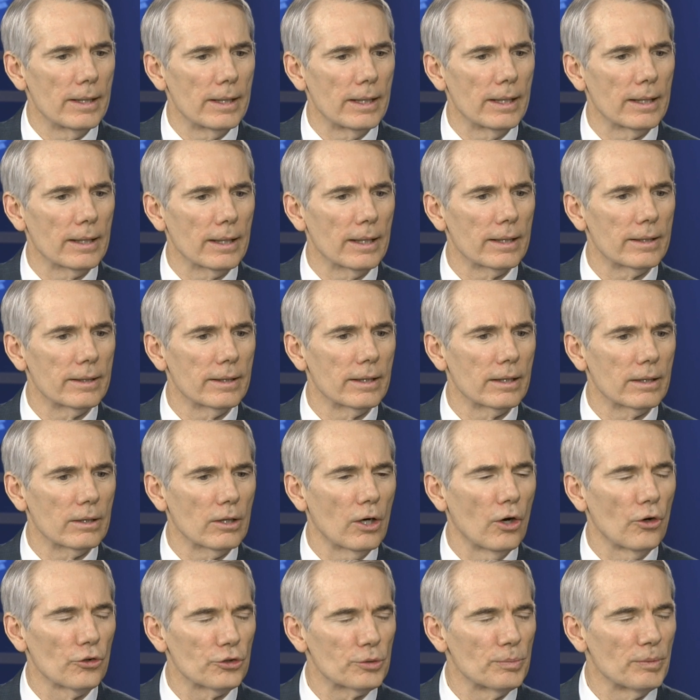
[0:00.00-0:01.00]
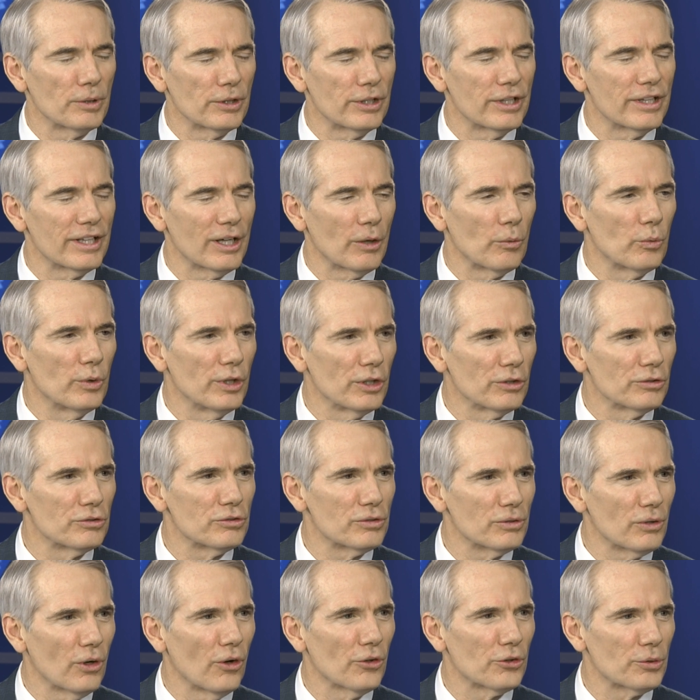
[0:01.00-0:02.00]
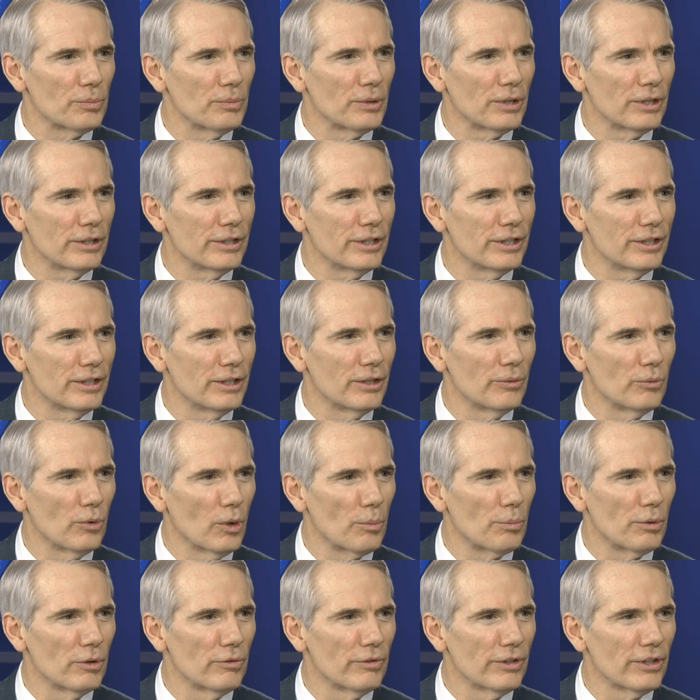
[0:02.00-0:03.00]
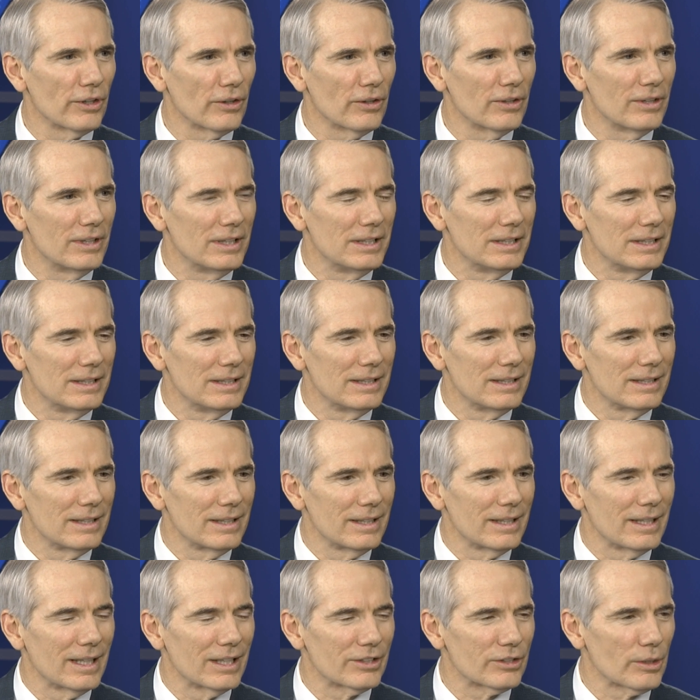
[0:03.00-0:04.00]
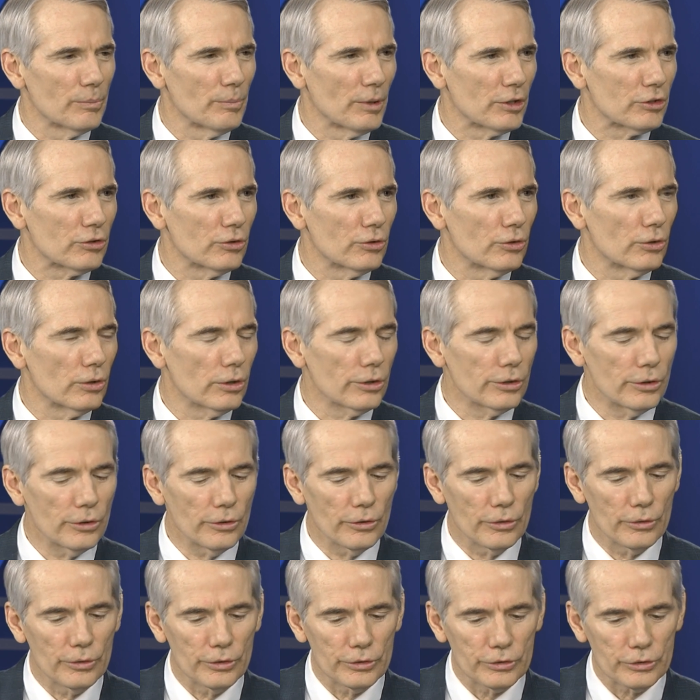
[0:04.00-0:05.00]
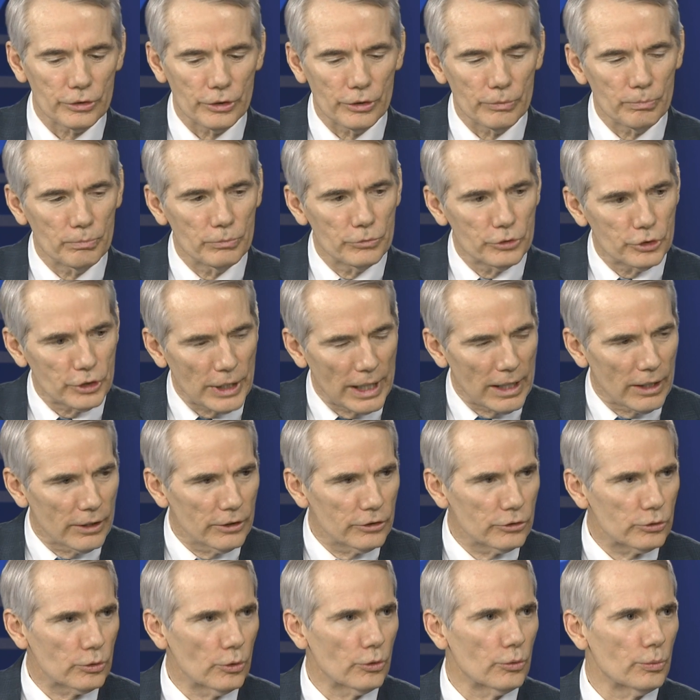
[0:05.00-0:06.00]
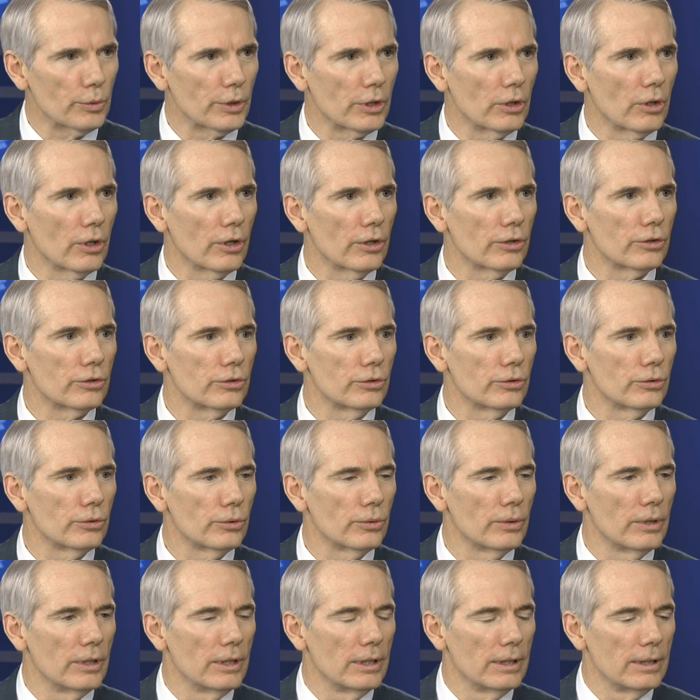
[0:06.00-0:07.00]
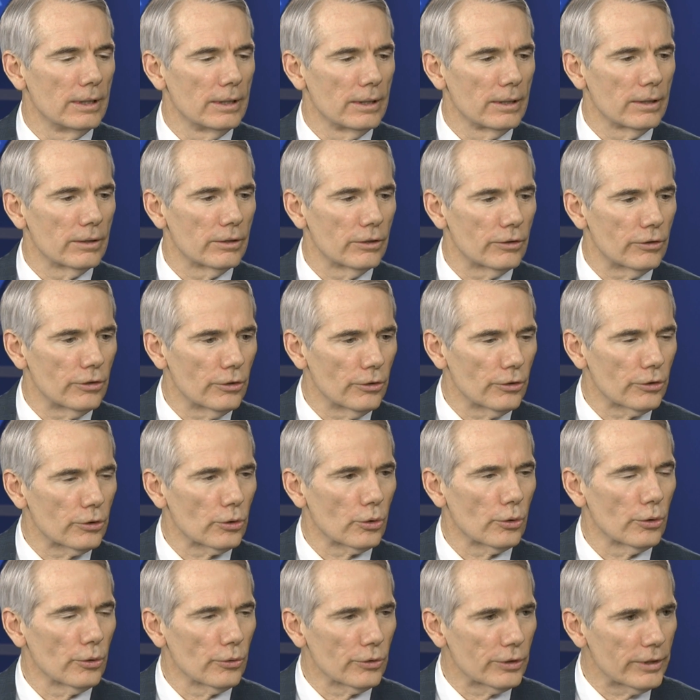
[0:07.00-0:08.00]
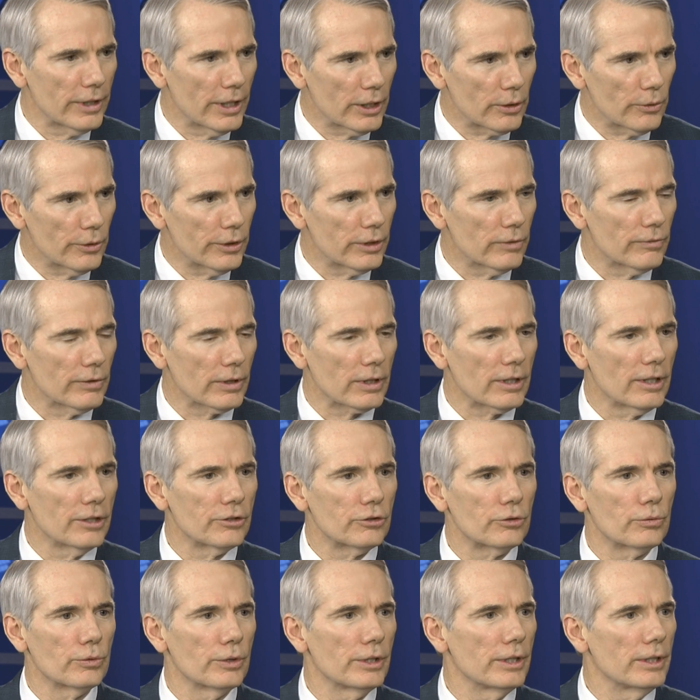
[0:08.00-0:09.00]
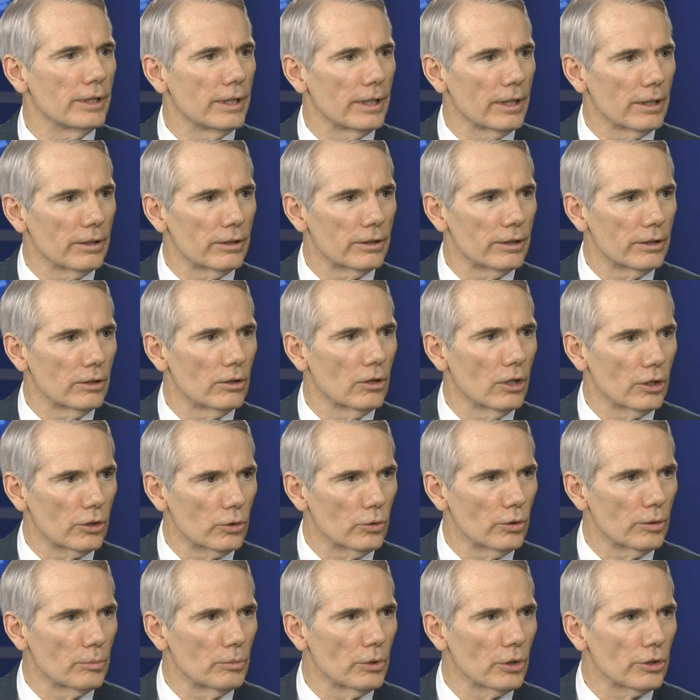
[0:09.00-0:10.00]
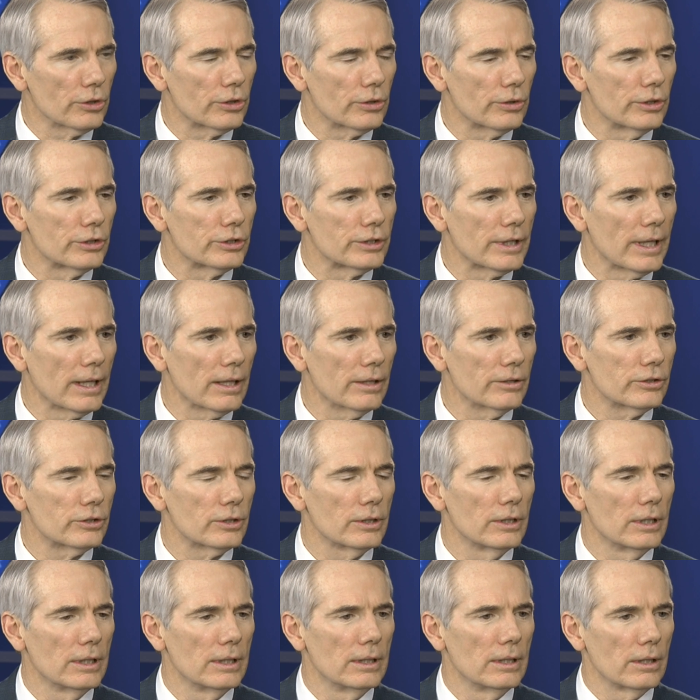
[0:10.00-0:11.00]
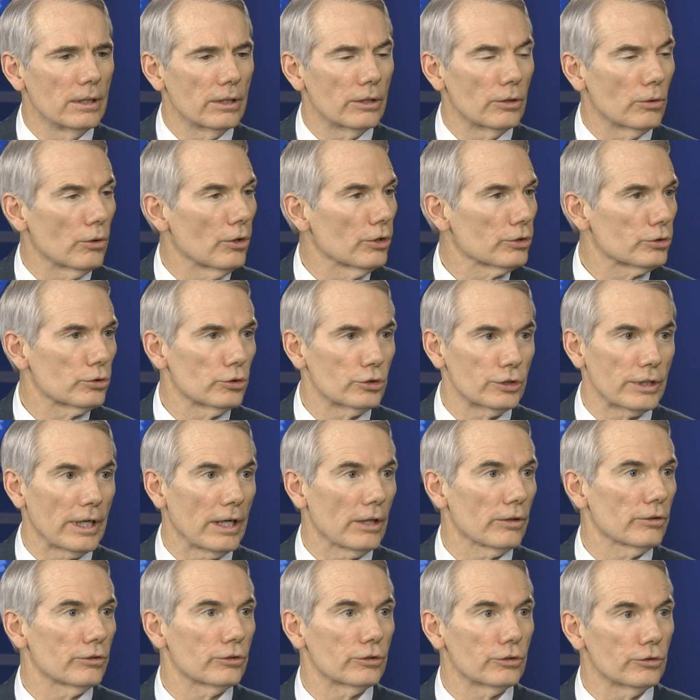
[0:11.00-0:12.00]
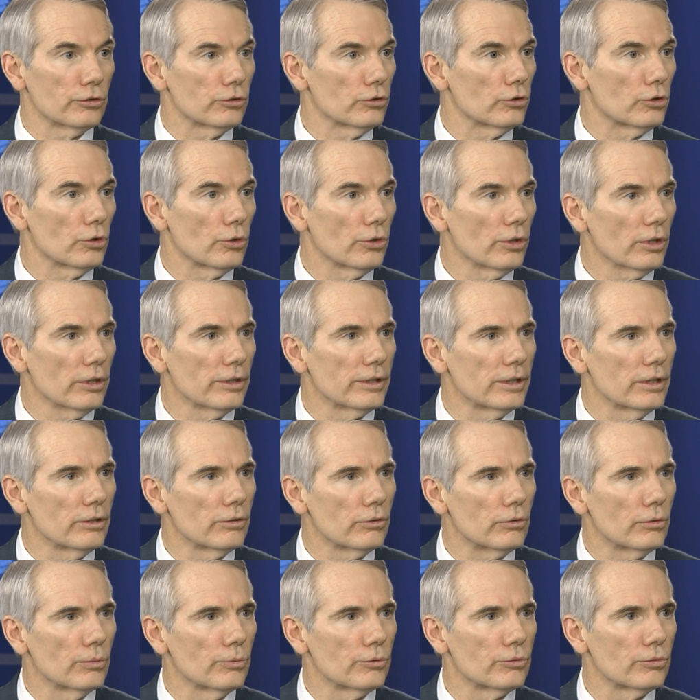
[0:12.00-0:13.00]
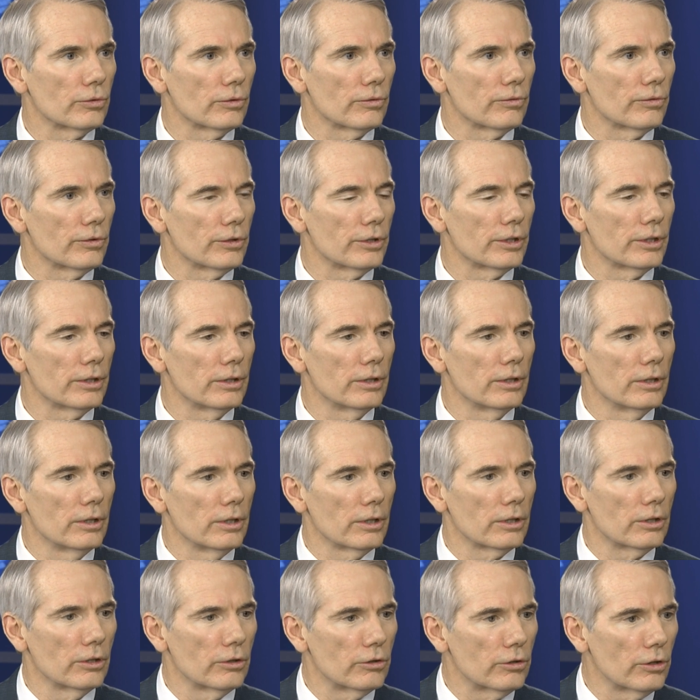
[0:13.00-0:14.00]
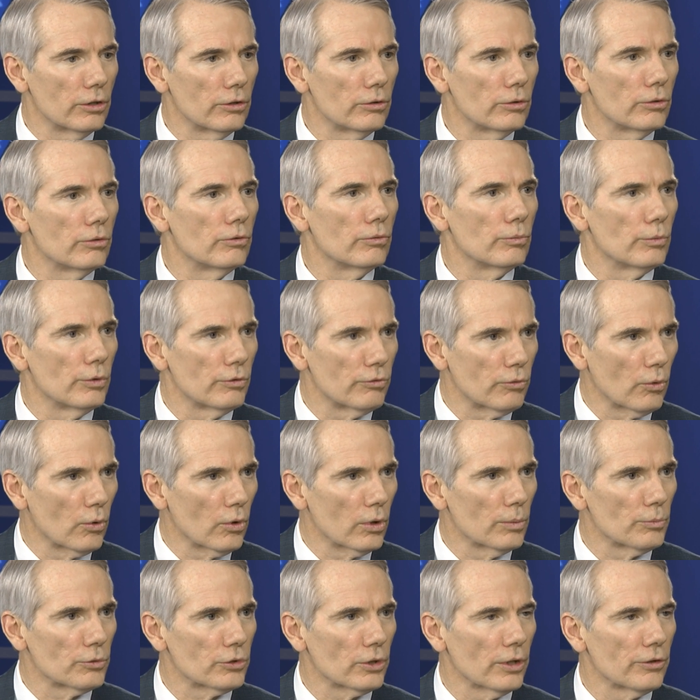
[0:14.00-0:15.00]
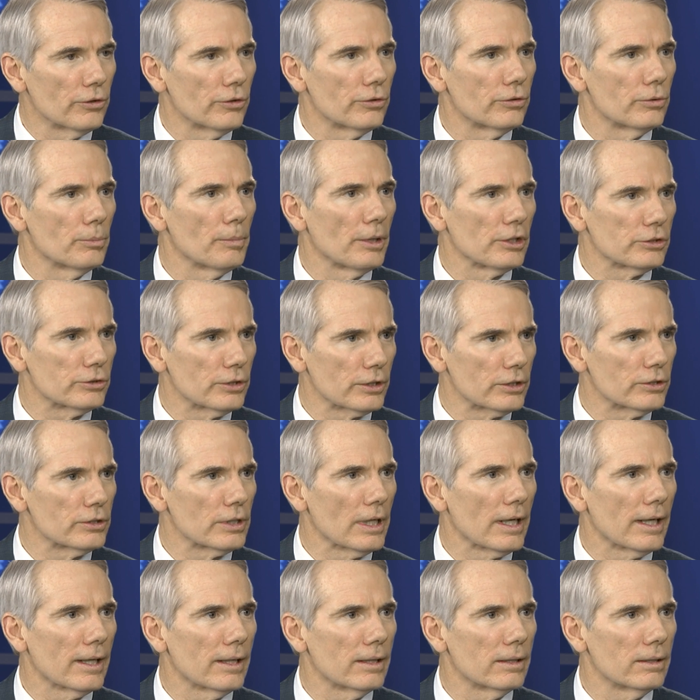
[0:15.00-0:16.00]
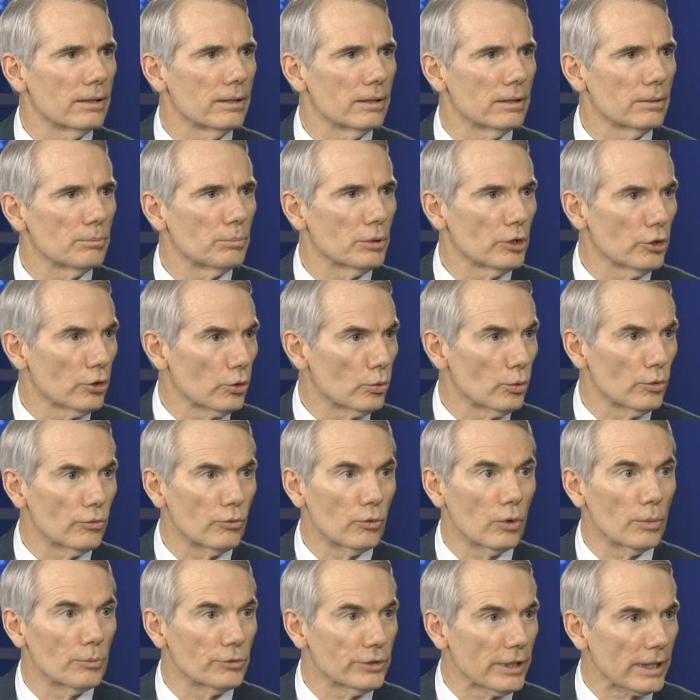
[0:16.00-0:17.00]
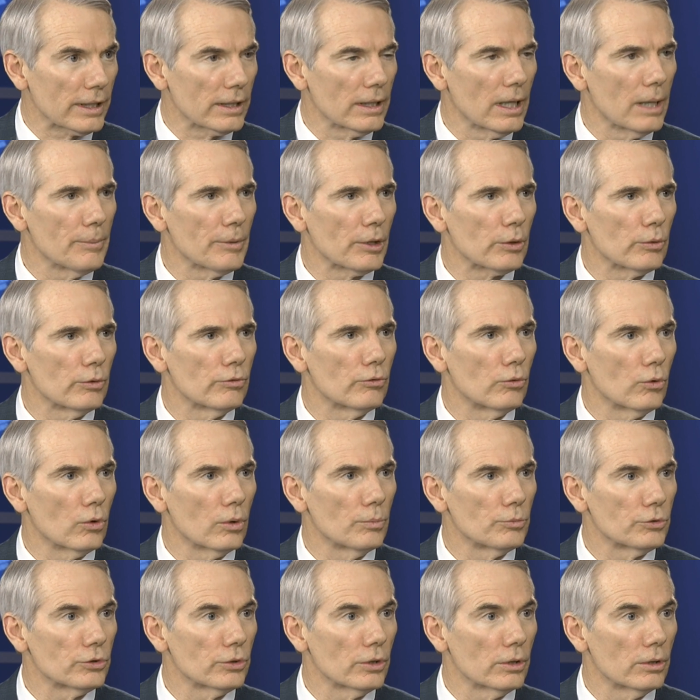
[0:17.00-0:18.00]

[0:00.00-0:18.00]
And I think ultimately that wins. Ultimately, it will prevail. As I mentioned earlier, there is a challenge with regard to the territorial integrity of the country and the ongoing military challenge. There are also challenges internally in terms of the continued reforms on the domestic side, uh, political reforms, economic reforms.